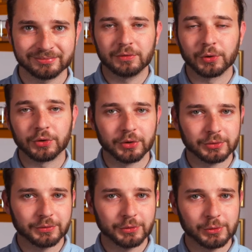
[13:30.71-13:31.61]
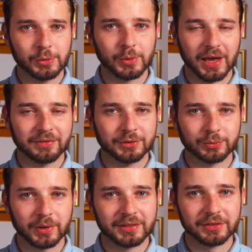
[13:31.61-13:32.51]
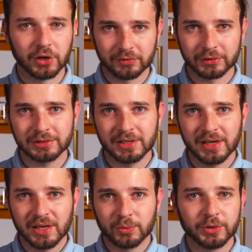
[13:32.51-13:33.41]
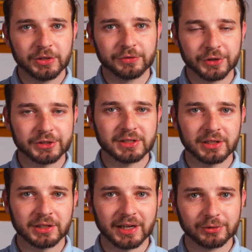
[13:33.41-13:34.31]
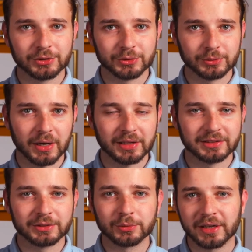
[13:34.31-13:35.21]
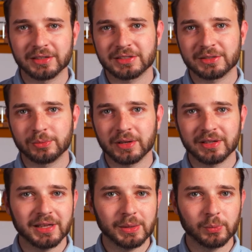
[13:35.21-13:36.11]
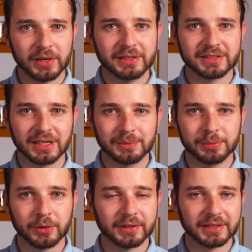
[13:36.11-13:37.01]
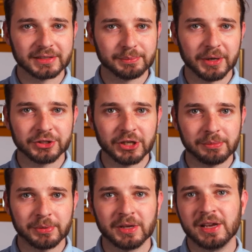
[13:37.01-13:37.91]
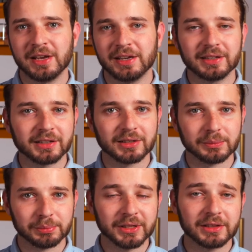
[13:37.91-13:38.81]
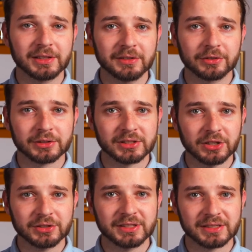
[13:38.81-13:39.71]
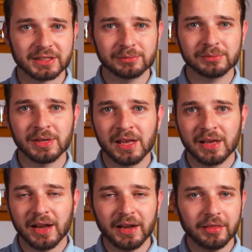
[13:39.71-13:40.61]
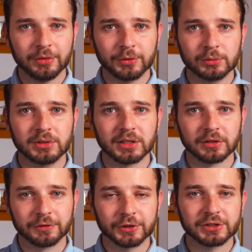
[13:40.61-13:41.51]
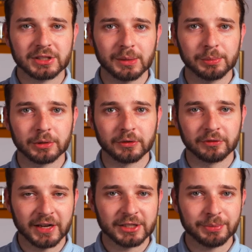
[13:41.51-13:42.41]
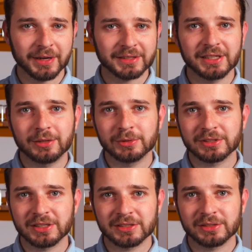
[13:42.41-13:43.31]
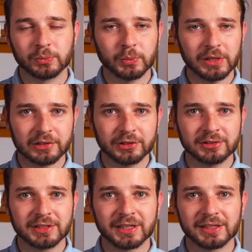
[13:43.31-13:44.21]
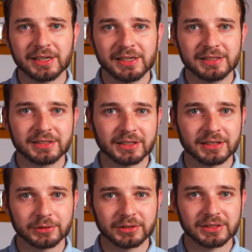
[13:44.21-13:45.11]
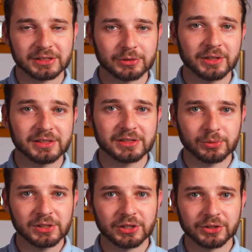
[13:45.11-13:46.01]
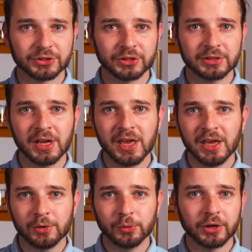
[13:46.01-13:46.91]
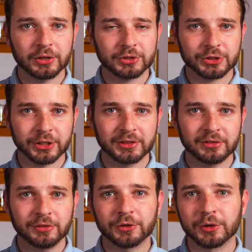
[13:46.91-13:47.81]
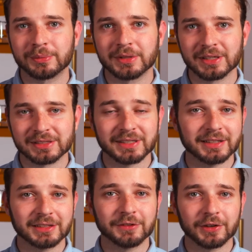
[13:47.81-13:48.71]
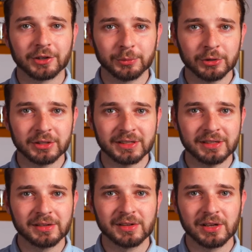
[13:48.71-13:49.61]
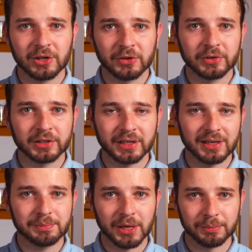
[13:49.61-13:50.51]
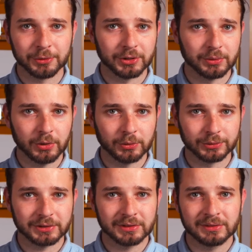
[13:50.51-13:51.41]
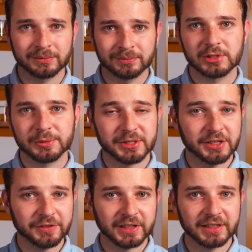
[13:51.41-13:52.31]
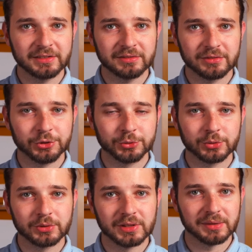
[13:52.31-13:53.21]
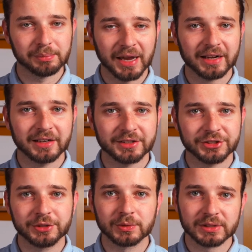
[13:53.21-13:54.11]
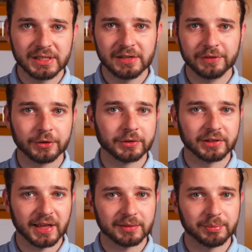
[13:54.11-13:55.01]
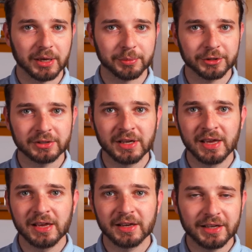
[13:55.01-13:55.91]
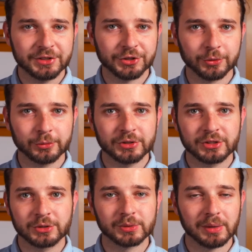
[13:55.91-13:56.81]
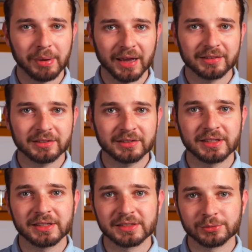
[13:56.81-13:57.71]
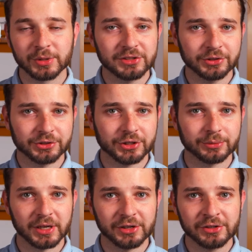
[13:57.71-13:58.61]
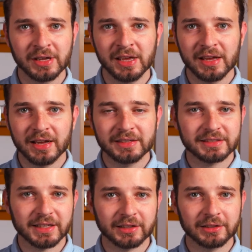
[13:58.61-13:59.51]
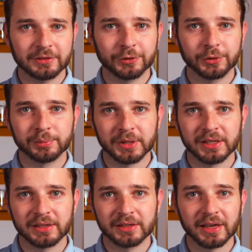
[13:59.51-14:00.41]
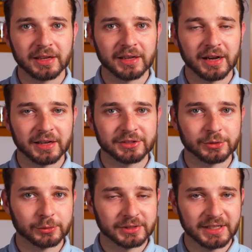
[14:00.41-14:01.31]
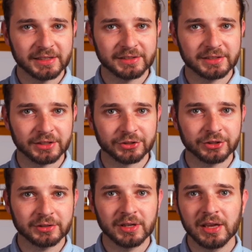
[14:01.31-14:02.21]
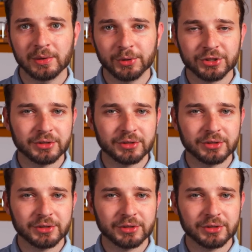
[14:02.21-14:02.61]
For those of you who haven't read the novel, we first encounter Ryland Grace when he wakes up on a spaceship in a completely different star system, and through the first couple of flashback sequences, we learn that he's a disgraced researcher who got shunned from the scientific community over a paper he wrote. Specifically, due to the backlash he received over that paper, he chose to abandon his research career and settled for being a high school science teacher, which